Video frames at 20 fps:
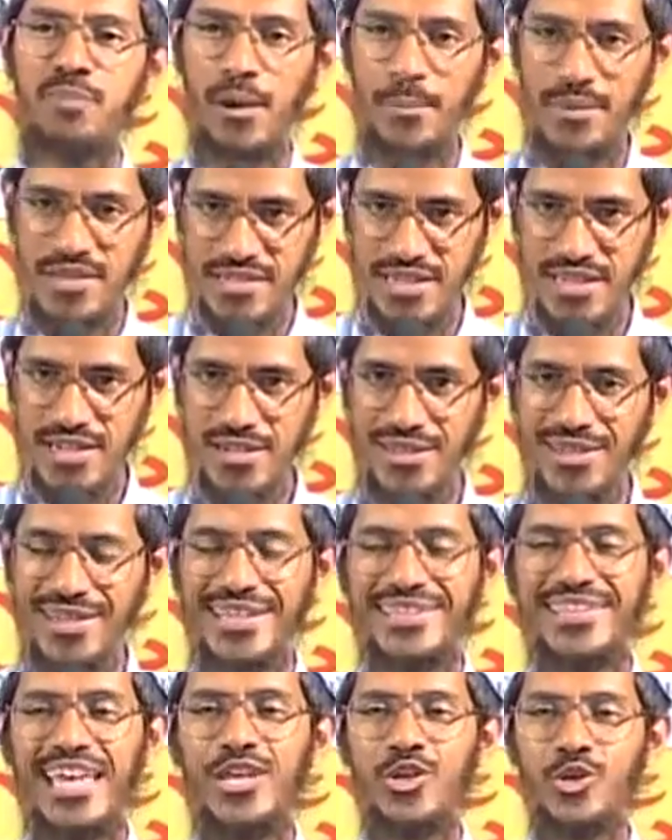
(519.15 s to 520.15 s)
permission
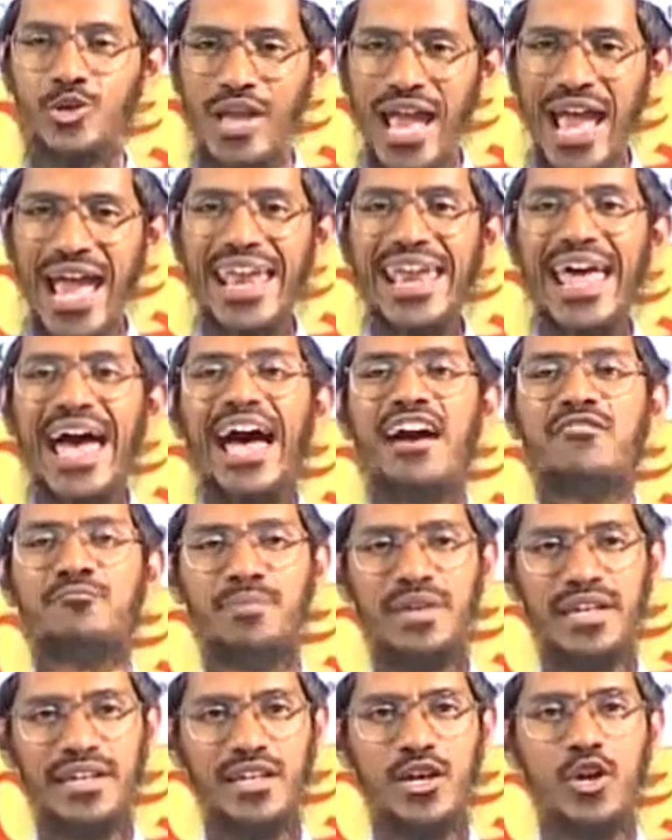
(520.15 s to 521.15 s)
that you can
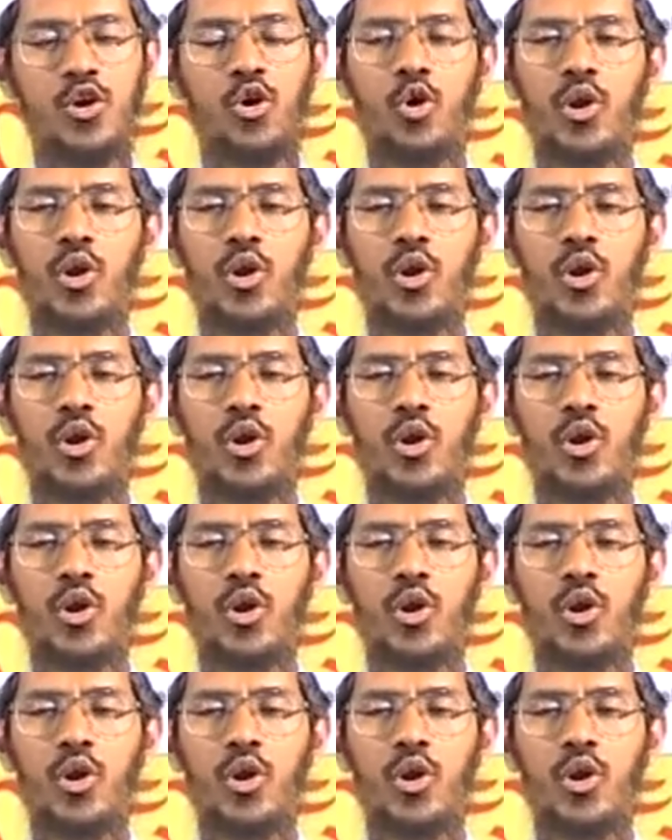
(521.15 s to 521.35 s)
have meat.